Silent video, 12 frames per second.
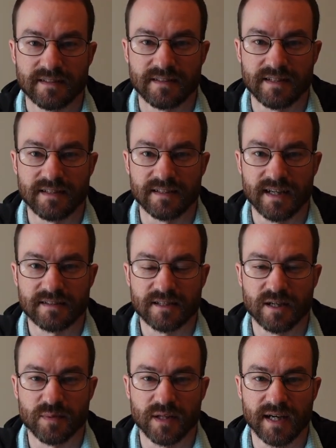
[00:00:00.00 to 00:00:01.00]
The last
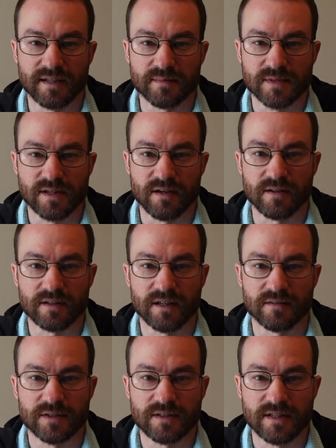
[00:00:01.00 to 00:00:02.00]
couple items I'll
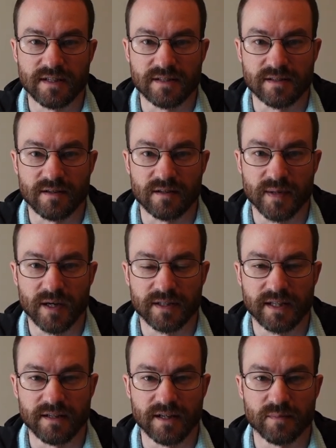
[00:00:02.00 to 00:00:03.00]
cover is all about
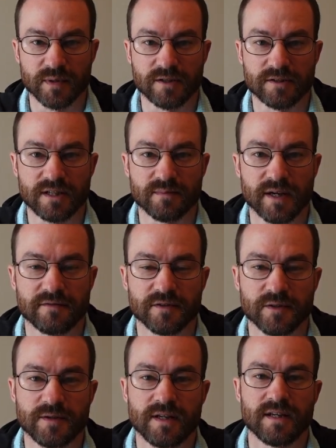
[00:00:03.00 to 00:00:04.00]
heating up and cooking my
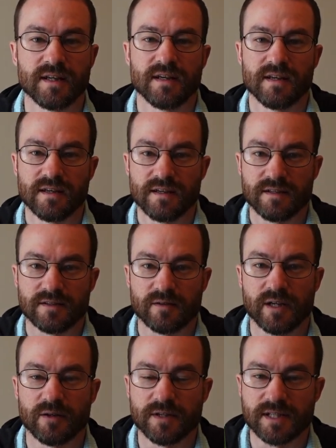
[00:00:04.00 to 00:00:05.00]
food. So
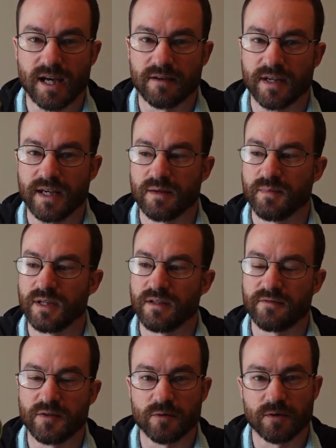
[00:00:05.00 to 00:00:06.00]
I always have a
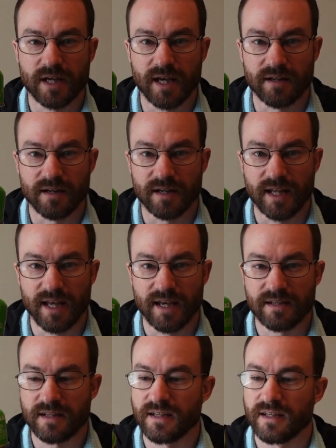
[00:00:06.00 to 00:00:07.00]
mini fuel can on
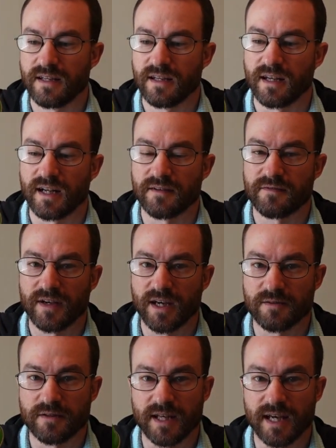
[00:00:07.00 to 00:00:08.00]
hand, and I
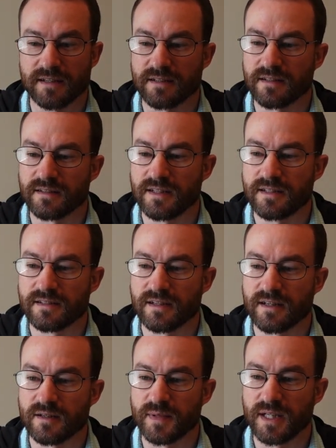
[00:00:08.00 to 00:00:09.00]
found that these
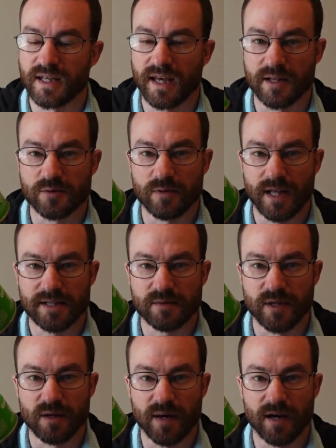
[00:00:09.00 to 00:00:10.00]
mini cans will last
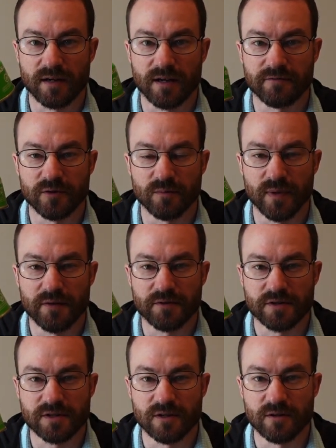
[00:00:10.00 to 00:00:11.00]
me about a full month
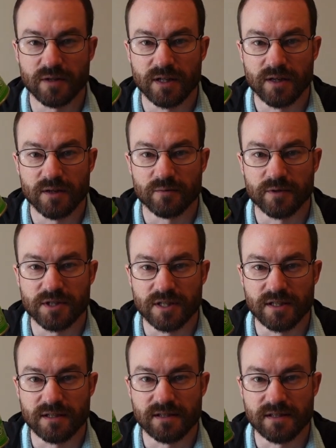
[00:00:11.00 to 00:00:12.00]
or so, which
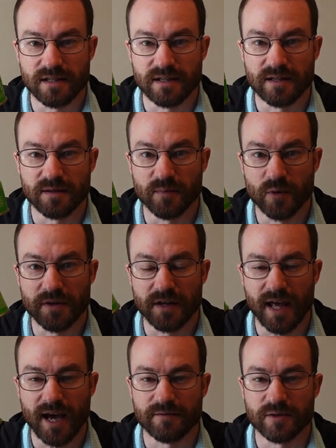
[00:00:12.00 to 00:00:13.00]
is more than
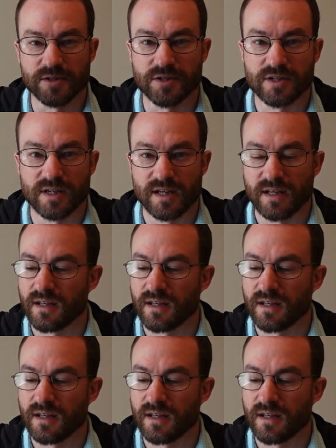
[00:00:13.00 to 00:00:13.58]
average.